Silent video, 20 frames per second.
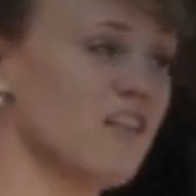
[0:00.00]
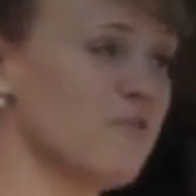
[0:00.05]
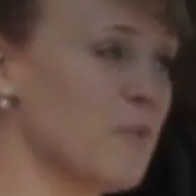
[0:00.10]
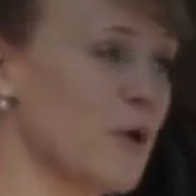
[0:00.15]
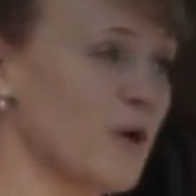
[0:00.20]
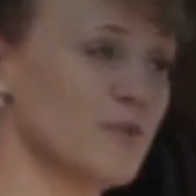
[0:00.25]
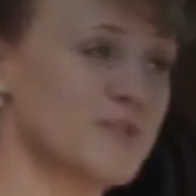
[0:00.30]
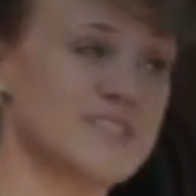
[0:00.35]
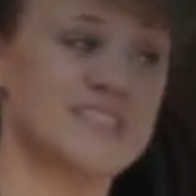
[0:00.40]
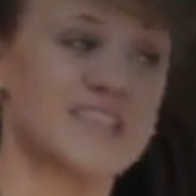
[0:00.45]
love
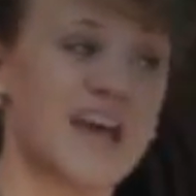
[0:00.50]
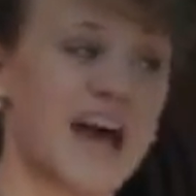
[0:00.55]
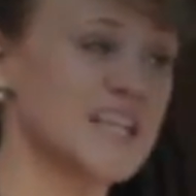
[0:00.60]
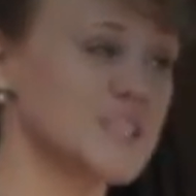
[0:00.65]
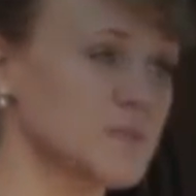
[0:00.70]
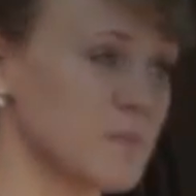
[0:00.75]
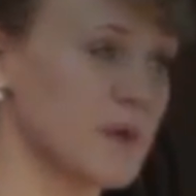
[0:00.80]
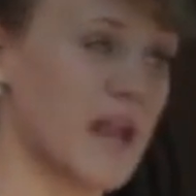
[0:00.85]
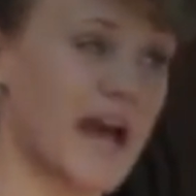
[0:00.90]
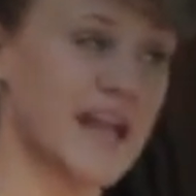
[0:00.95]
both
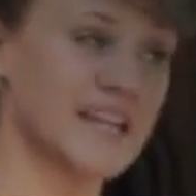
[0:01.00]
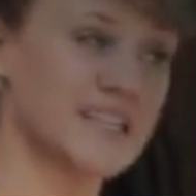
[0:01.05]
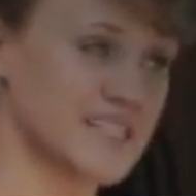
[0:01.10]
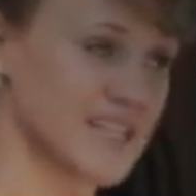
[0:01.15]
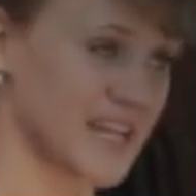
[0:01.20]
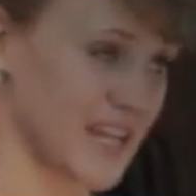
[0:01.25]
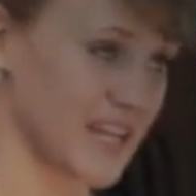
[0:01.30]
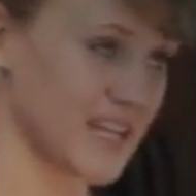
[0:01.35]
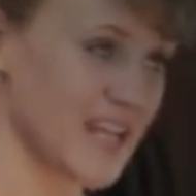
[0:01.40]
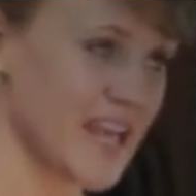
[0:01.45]
sides, but I
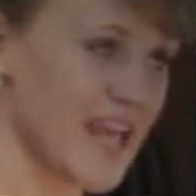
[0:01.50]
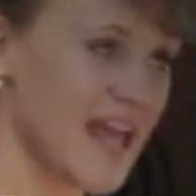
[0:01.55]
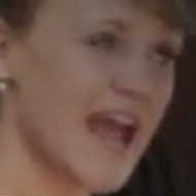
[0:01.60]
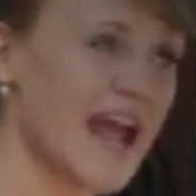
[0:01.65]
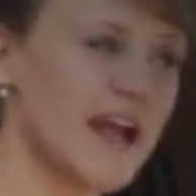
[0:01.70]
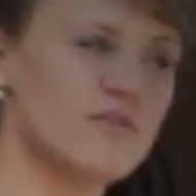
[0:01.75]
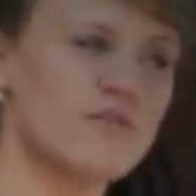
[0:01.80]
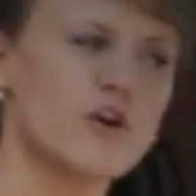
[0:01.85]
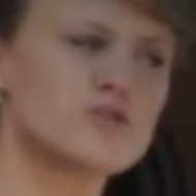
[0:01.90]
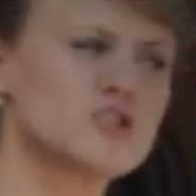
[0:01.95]
did.
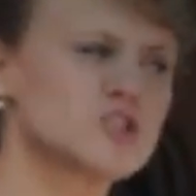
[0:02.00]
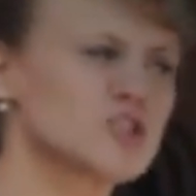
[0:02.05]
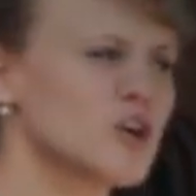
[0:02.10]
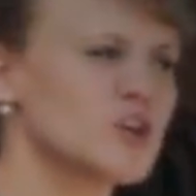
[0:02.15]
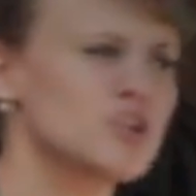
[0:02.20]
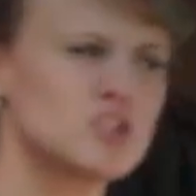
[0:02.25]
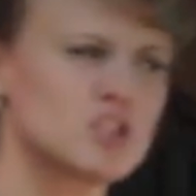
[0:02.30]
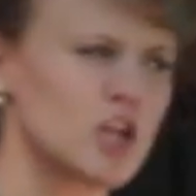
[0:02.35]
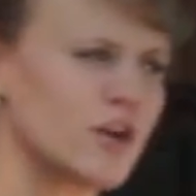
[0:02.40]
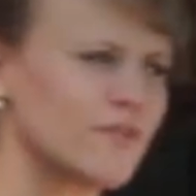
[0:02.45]
And those
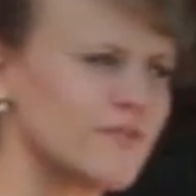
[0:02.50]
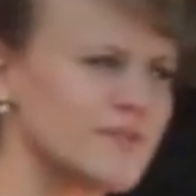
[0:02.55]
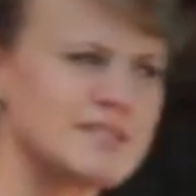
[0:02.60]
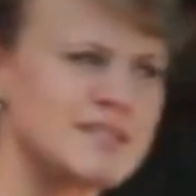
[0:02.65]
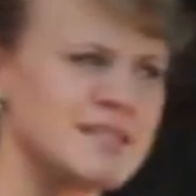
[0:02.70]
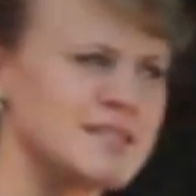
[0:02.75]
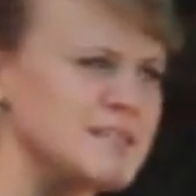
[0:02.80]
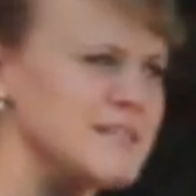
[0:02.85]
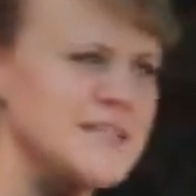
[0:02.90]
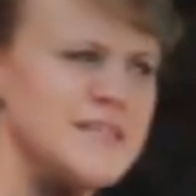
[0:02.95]
church
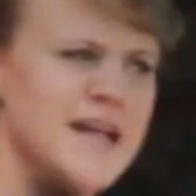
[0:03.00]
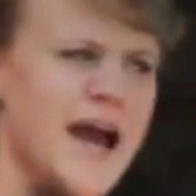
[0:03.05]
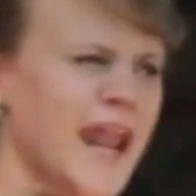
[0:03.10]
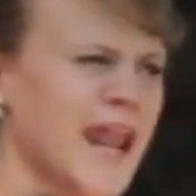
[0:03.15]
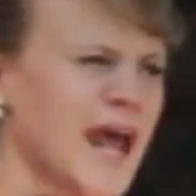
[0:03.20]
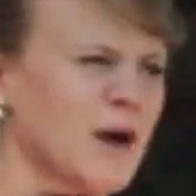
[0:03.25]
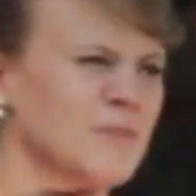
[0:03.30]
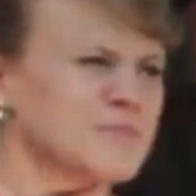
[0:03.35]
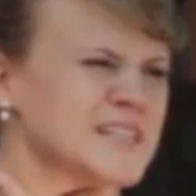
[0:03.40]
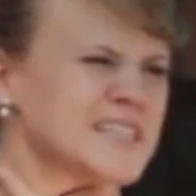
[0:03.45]
services did
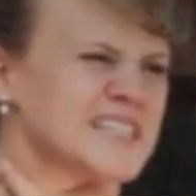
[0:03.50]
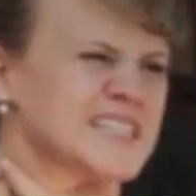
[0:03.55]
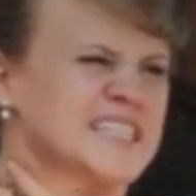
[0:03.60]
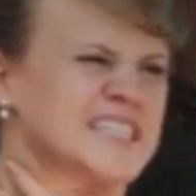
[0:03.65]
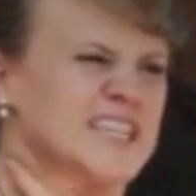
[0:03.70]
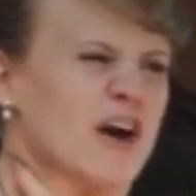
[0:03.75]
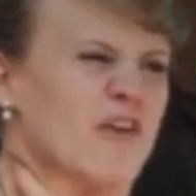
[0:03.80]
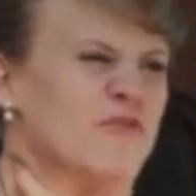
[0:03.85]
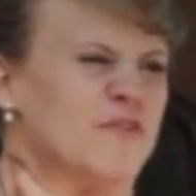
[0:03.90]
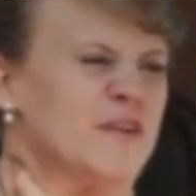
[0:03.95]
not help to
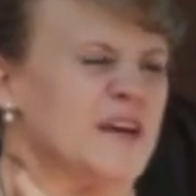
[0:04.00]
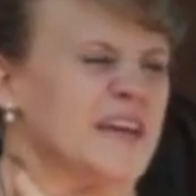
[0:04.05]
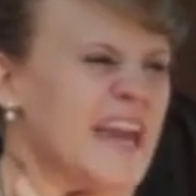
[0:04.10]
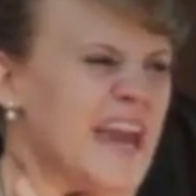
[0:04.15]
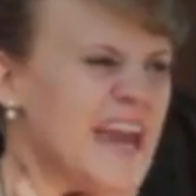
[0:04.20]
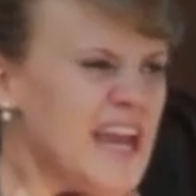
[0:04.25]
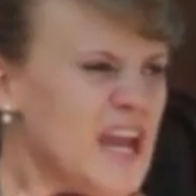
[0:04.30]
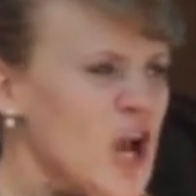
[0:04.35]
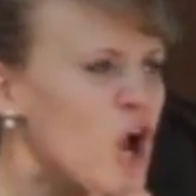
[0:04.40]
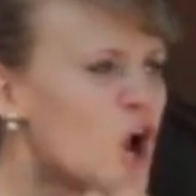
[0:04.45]

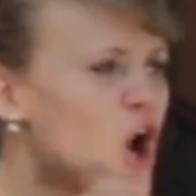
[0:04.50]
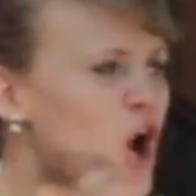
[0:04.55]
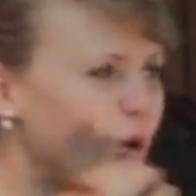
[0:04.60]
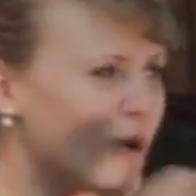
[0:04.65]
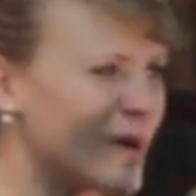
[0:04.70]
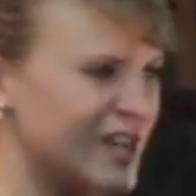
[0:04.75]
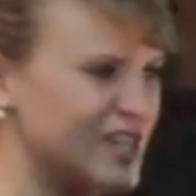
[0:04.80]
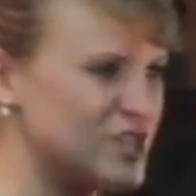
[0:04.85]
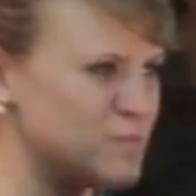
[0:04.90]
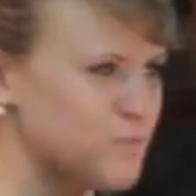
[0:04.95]
suffocate
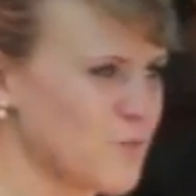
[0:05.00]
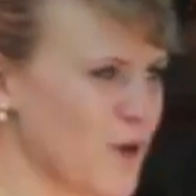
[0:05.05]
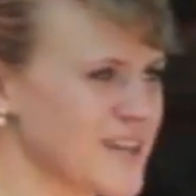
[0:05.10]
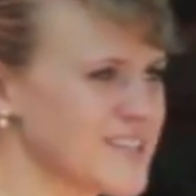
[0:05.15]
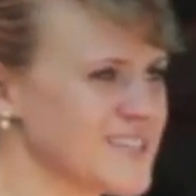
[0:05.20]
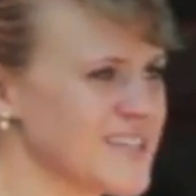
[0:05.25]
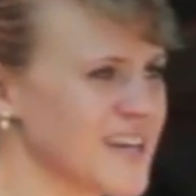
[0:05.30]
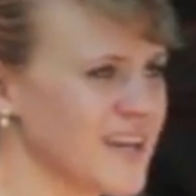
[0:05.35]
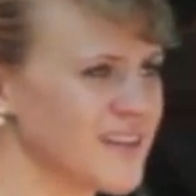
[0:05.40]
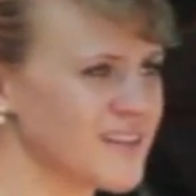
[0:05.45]
or
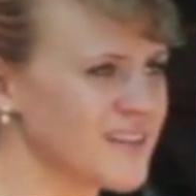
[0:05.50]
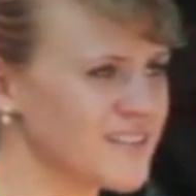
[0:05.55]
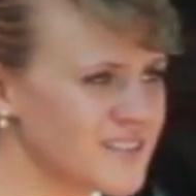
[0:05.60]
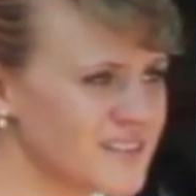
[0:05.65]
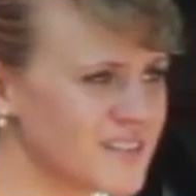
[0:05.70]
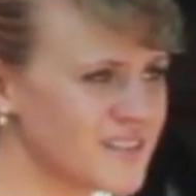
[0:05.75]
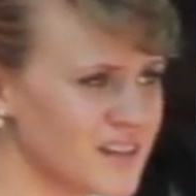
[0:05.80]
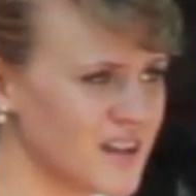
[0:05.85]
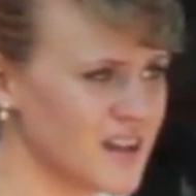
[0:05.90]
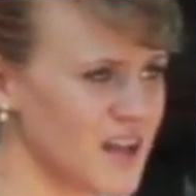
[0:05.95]
express it.
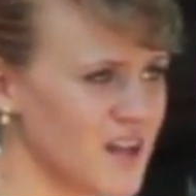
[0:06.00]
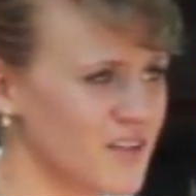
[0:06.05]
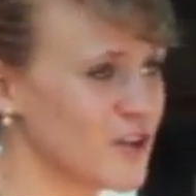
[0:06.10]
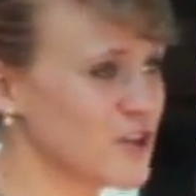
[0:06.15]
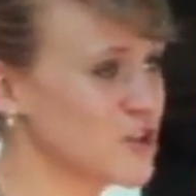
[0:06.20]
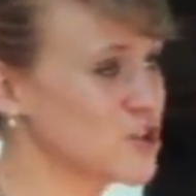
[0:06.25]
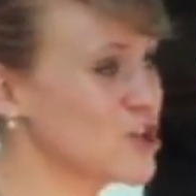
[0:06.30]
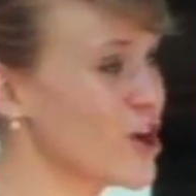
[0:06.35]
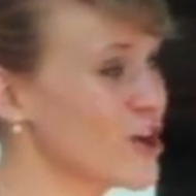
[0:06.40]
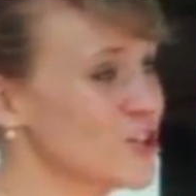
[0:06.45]

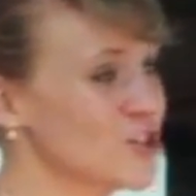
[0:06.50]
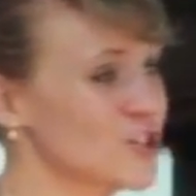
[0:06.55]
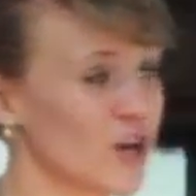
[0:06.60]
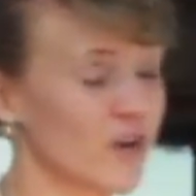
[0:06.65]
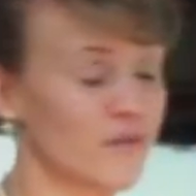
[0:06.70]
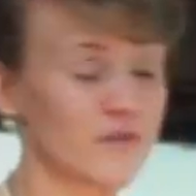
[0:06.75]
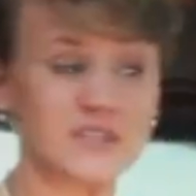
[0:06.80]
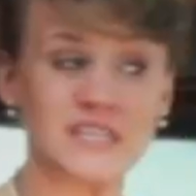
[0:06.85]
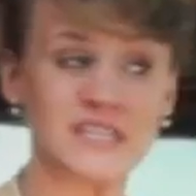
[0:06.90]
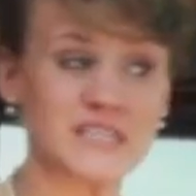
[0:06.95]
The church
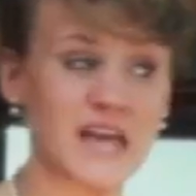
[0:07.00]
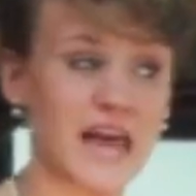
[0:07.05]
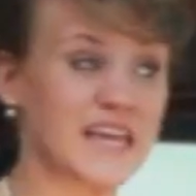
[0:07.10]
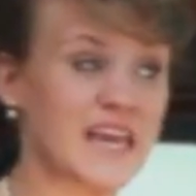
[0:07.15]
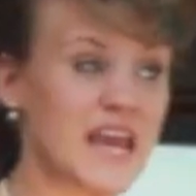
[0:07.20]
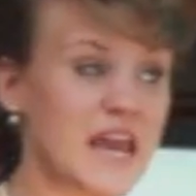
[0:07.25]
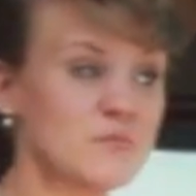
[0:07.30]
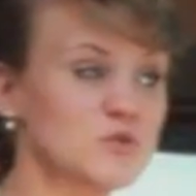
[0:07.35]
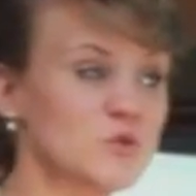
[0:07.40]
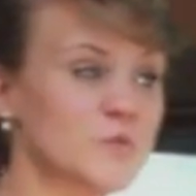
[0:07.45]
services, I
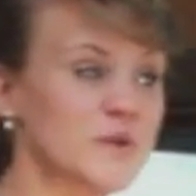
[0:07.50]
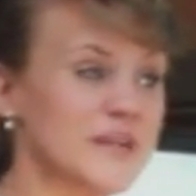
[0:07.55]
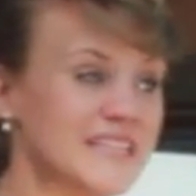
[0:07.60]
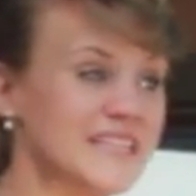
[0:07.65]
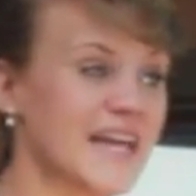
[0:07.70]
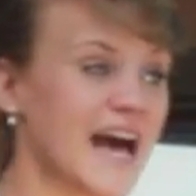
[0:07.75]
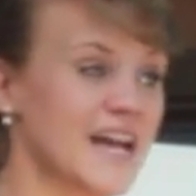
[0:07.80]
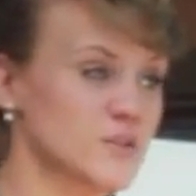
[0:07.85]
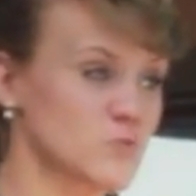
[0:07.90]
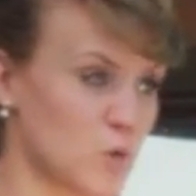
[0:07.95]
came to
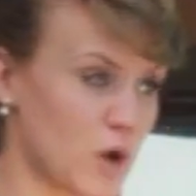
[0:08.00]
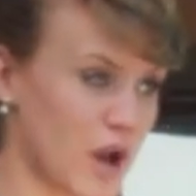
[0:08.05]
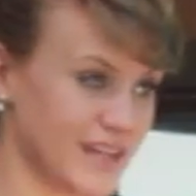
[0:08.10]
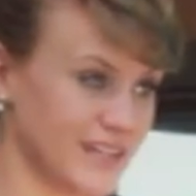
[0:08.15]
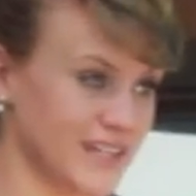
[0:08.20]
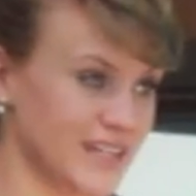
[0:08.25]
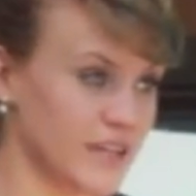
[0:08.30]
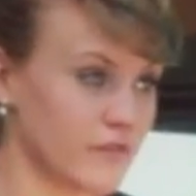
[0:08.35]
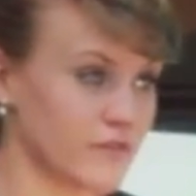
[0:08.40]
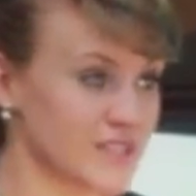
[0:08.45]
realize, were
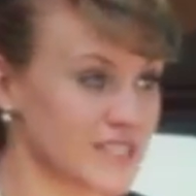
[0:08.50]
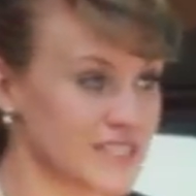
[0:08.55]
in and of